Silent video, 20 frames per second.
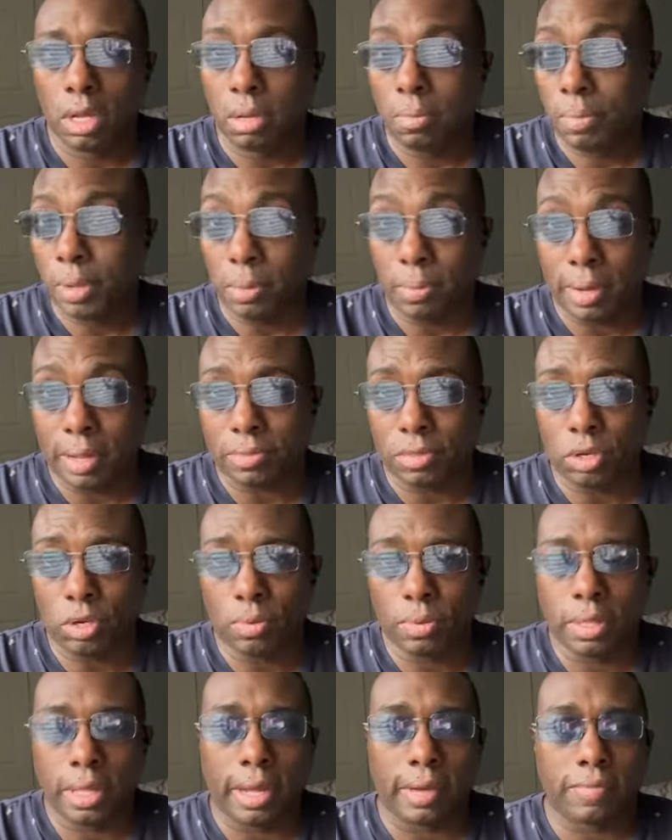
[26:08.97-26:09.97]
People have to do
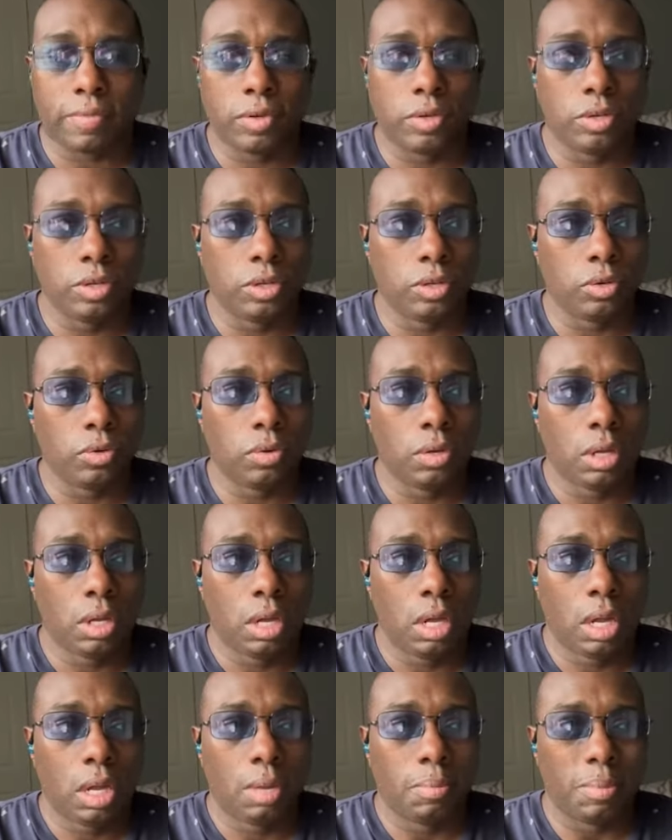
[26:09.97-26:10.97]
what they have to do.
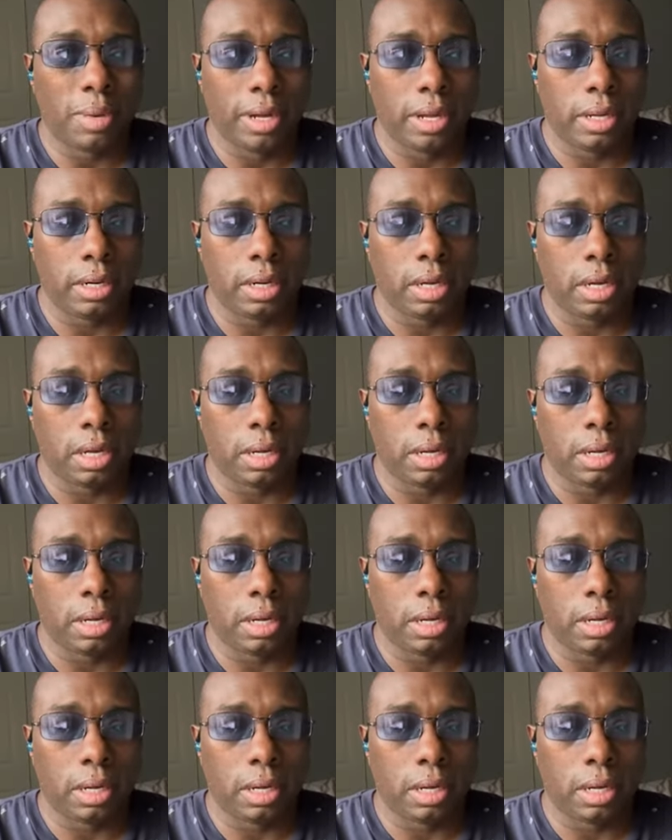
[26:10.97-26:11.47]
But